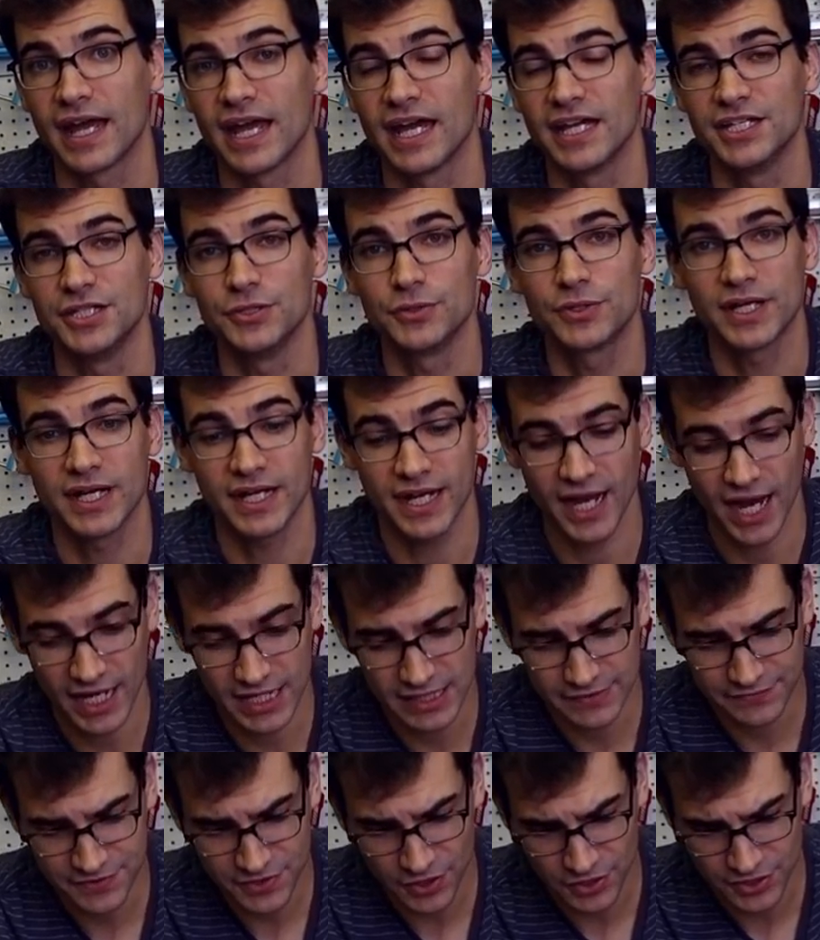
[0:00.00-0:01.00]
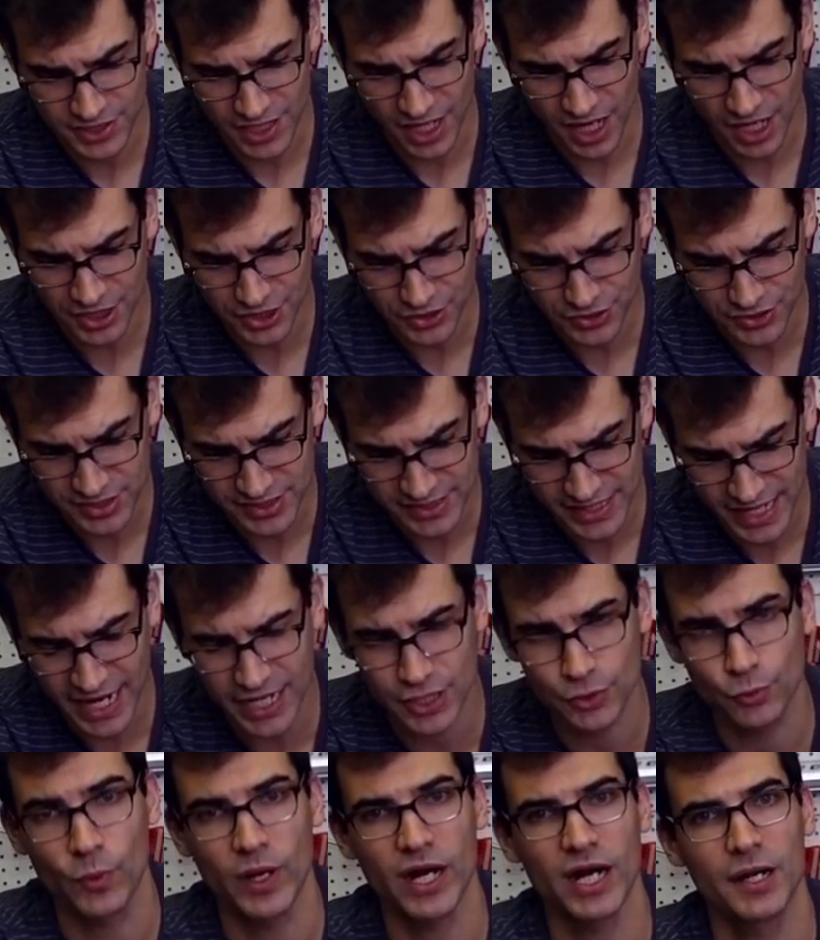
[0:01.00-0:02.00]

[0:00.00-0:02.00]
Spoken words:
and you can kind of start to understand